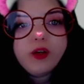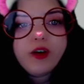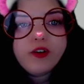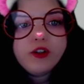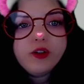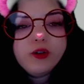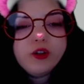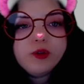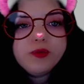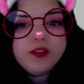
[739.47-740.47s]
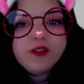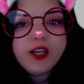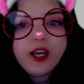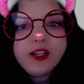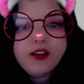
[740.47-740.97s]
We have our 2 groups of
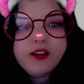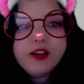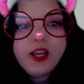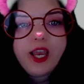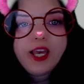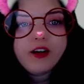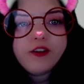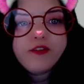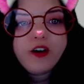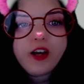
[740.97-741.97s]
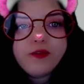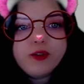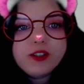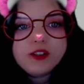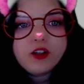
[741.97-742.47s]
10 and our 5
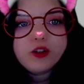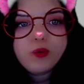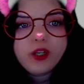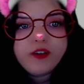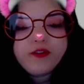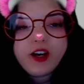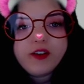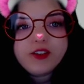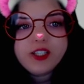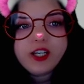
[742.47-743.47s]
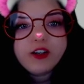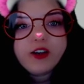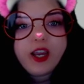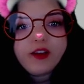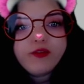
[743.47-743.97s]
ones, our 25 is
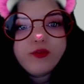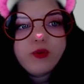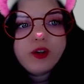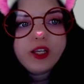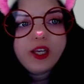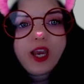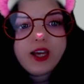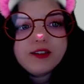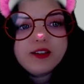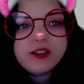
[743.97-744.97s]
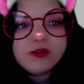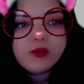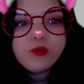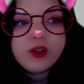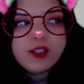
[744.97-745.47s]
here, and 40 has
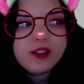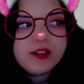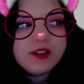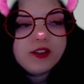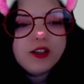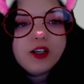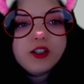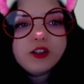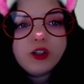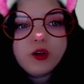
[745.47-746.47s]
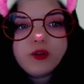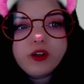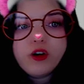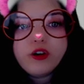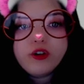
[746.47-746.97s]
0 ones. So
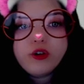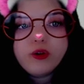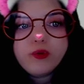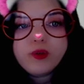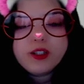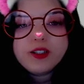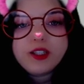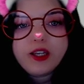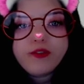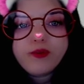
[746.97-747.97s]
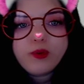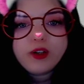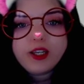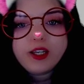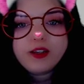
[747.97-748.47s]
there are no ones in
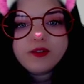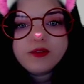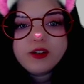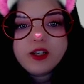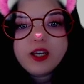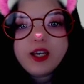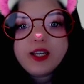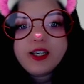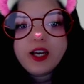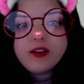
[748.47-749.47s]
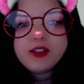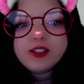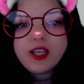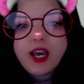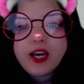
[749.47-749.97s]
40. Now
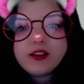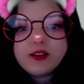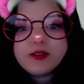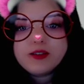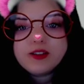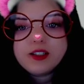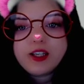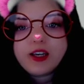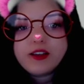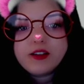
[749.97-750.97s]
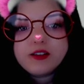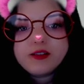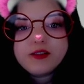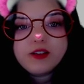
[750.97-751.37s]
let's add those together.